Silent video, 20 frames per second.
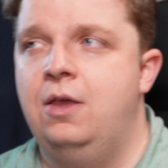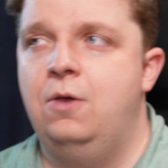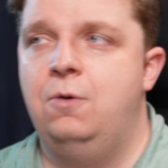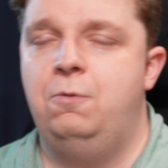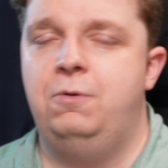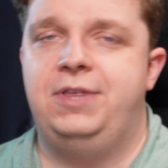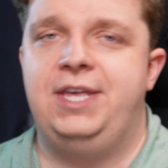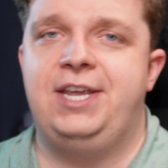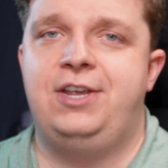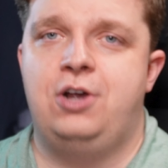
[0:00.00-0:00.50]

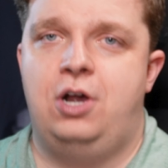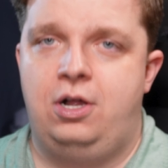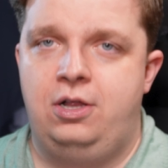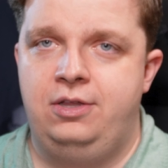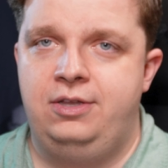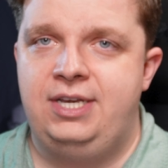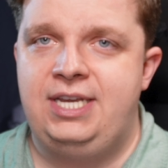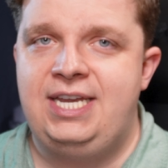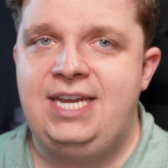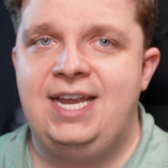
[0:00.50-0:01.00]
With a
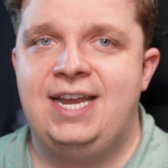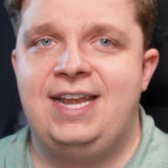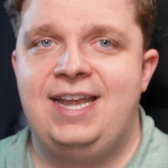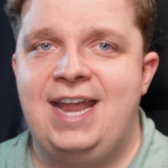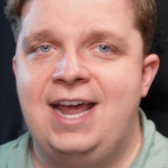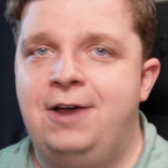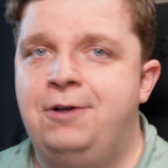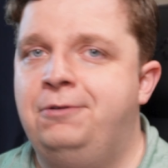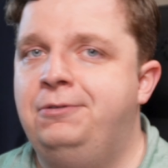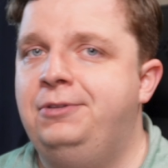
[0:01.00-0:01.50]
colony
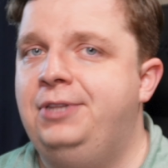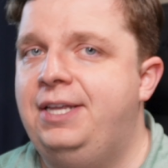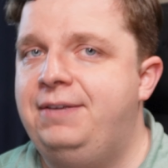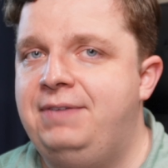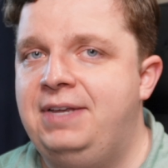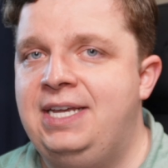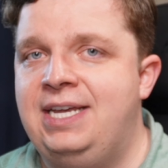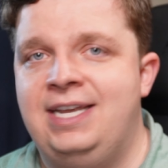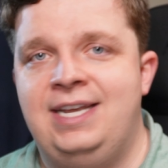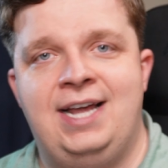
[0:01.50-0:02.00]
now
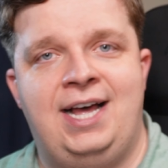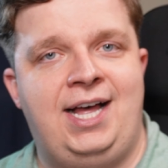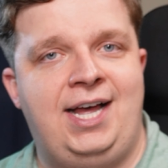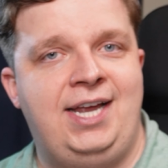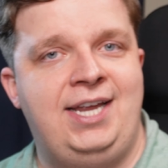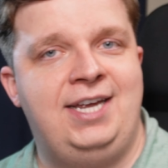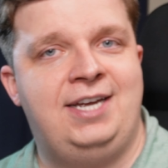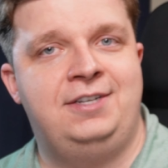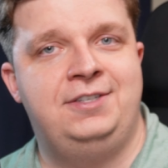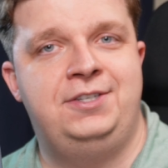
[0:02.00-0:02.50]
living in
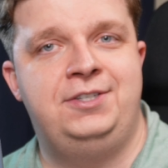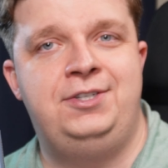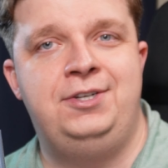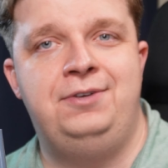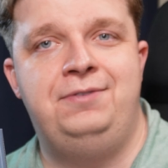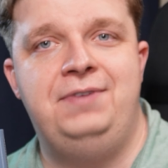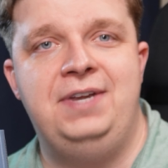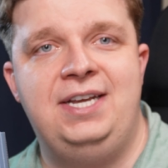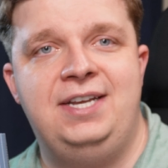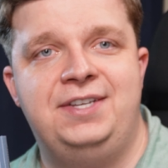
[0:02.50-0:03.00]

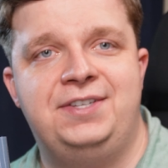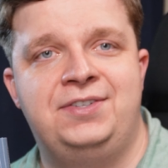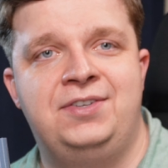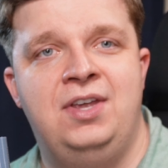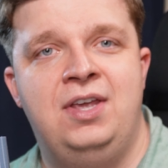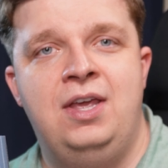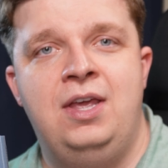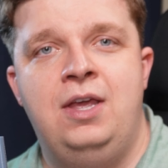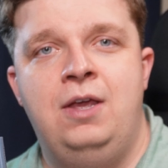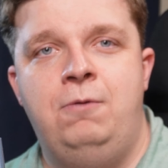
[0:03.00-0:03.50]
high-altitude Venus,
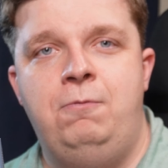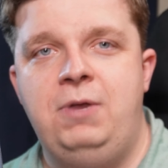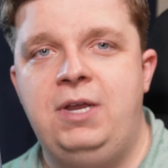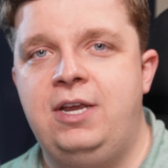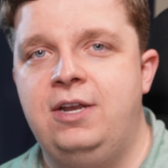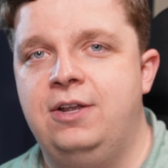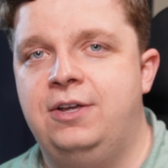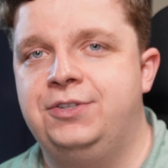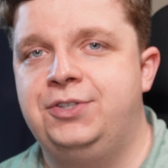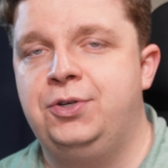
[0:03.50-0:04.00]
we
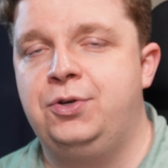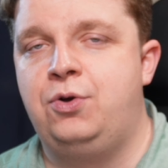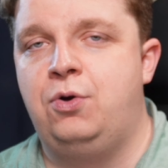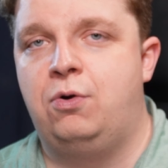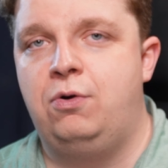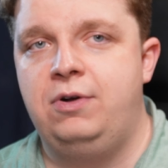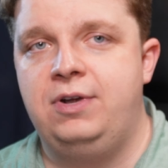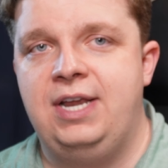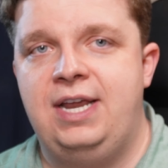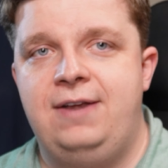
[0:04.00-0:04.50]
can also
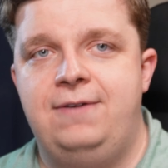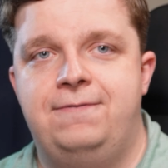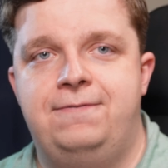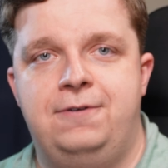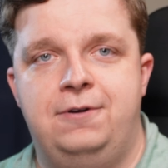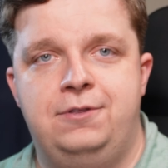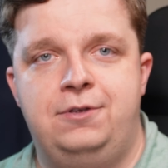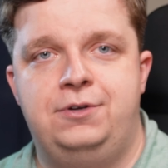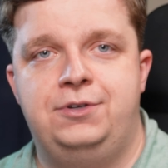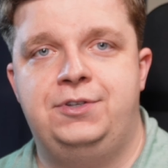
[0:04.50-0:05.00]
coordinate
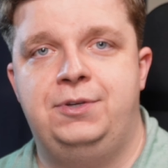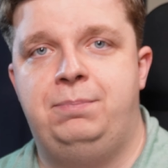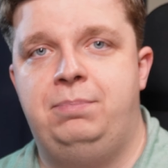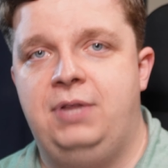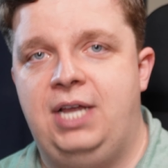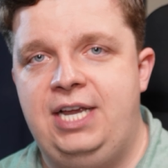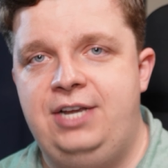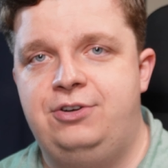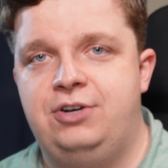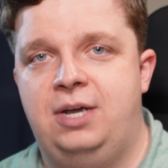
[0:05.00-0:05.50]
further
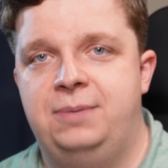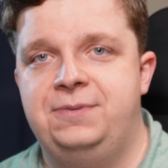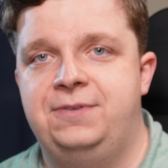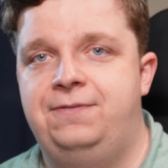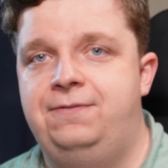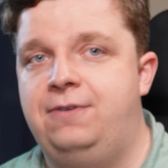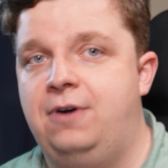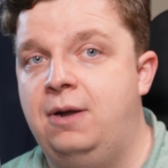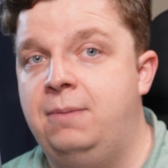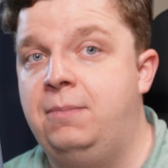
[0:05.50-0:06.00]
supply drops
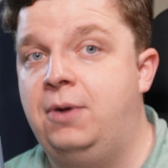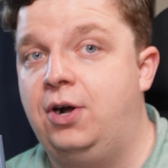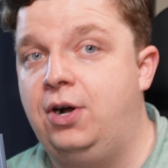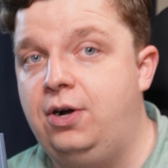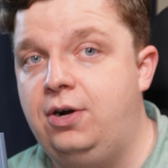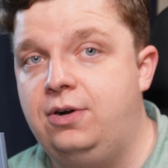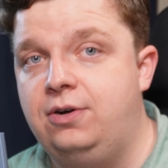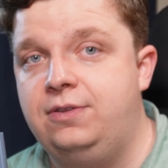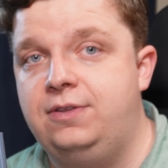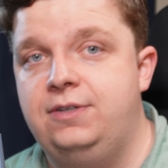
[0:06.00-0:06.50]
from
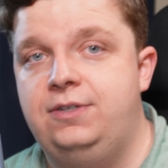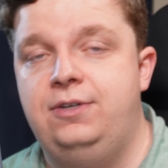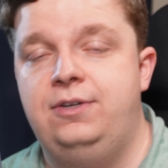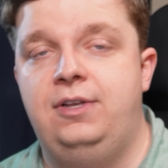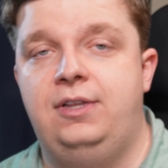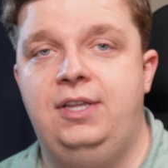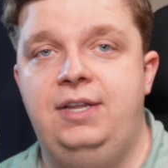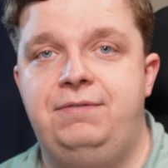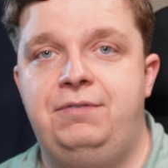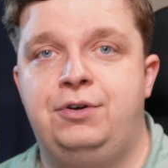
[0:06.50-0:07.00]
Earth to
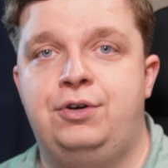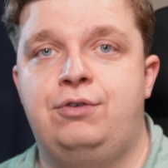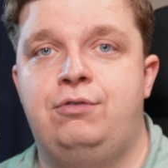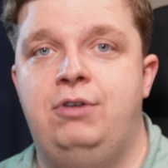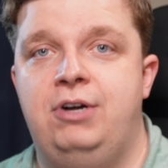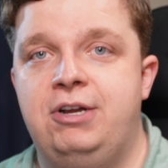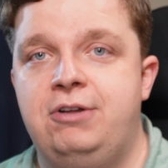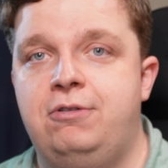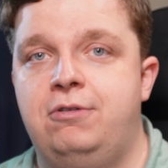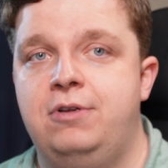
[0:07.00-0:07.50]
deliver
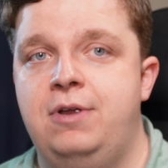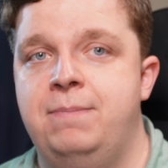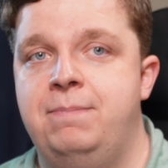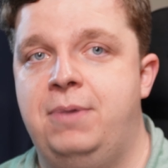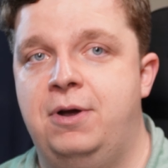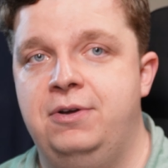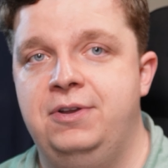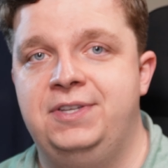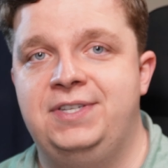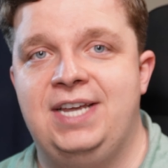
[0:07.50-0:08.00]
critical
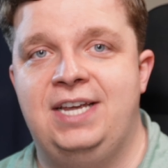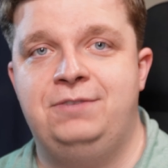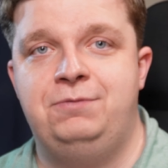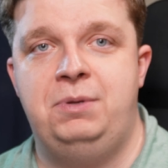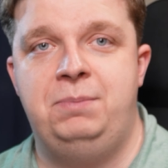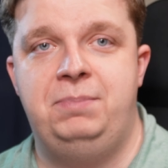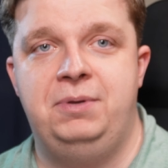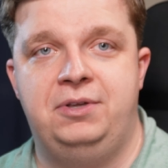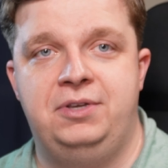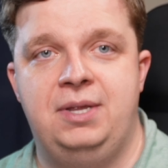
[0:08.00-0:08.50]
components as we
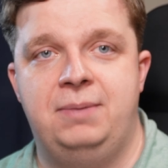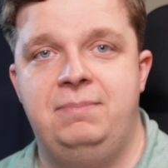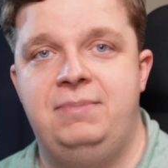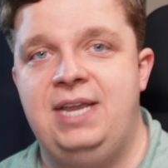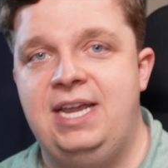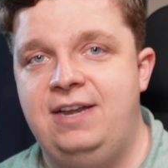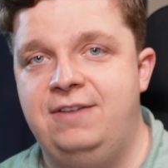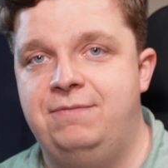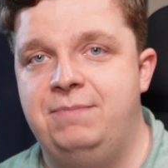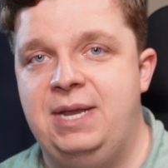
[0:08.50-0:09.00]
build up
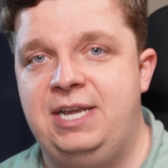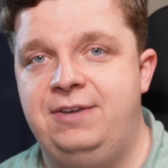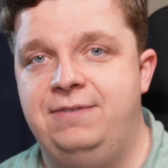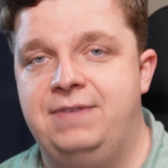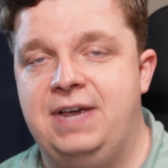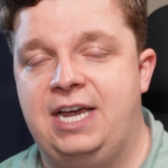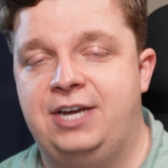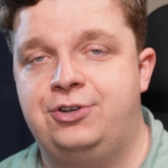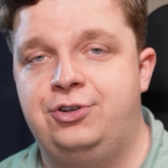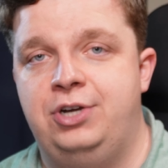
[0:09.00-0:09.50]
native
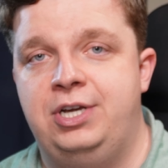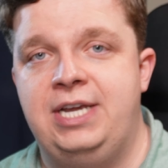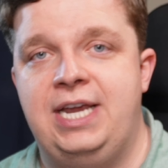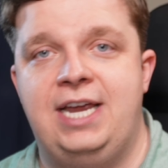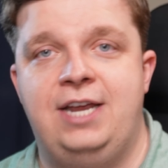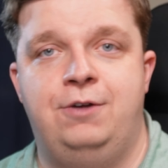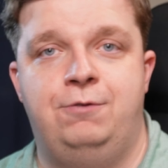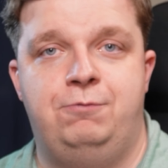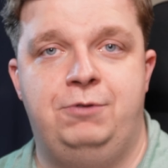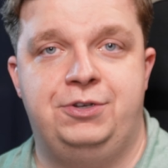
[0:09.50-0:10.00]
manufacturing
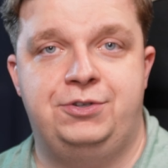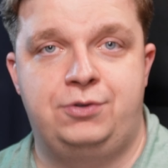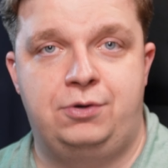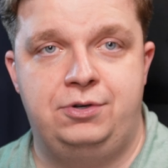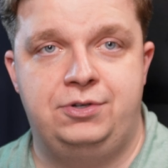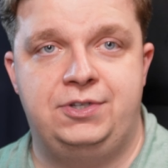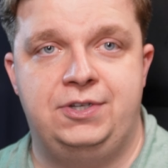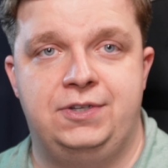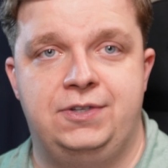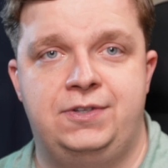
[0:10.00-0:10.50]
and
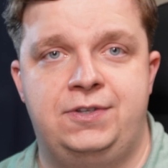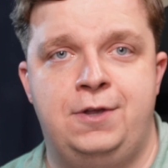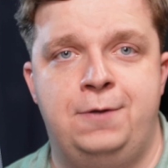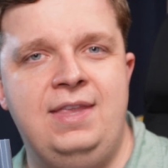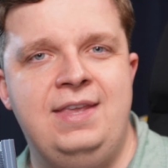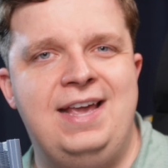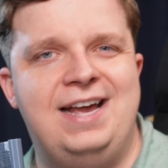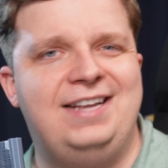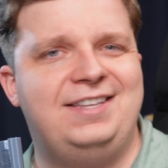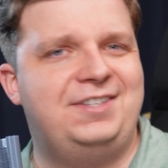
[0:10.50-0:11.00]
resources.
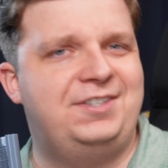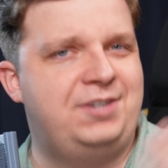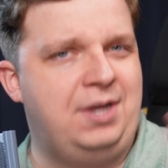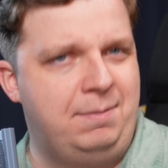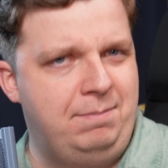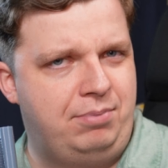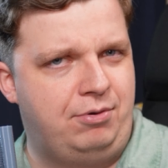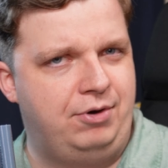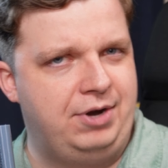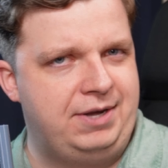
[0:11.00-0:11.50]
At
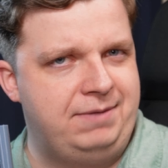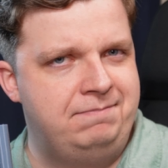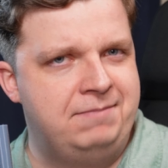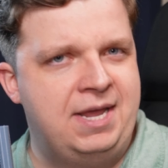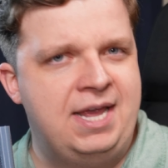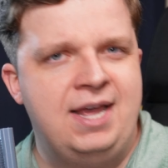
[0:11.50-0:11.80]
some point,